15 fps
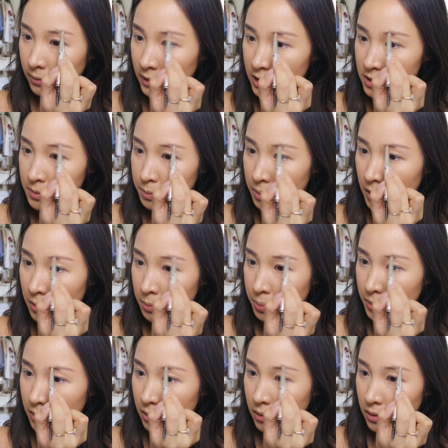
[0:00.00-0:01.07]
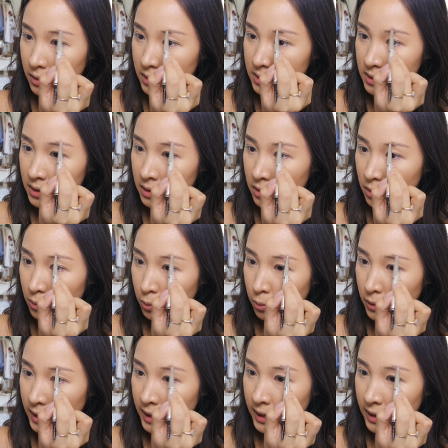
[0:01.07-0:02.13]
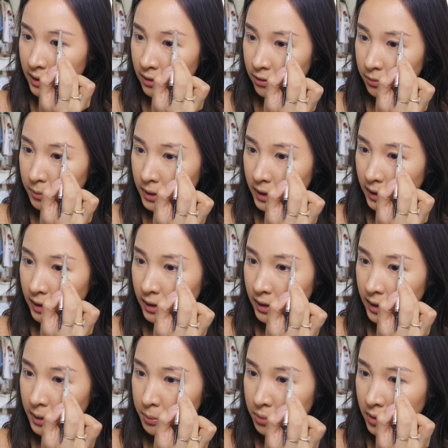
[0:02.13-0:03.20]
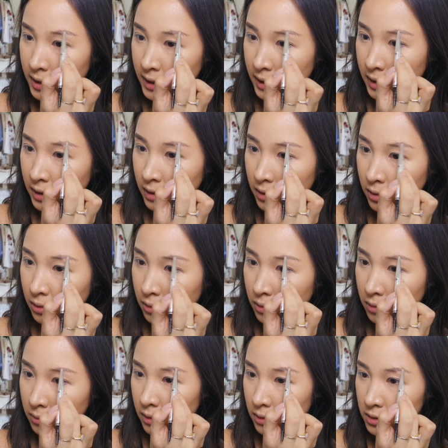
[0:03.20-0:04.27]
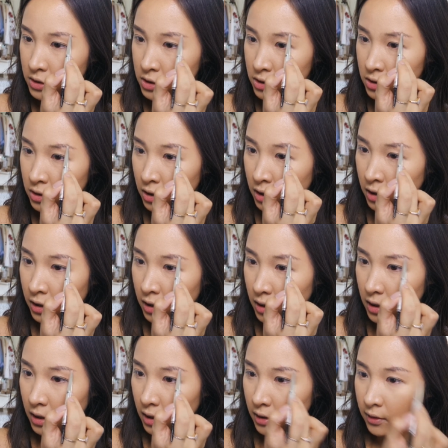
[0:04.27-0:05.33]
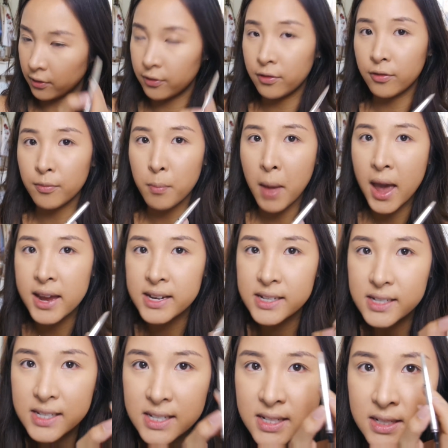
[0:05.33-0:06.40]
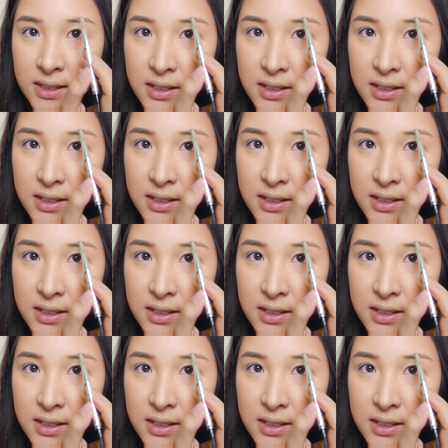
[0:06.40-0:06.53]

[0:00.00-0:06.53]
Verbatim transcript: This pimple is in the way of my eyebrow. Sod off, mate.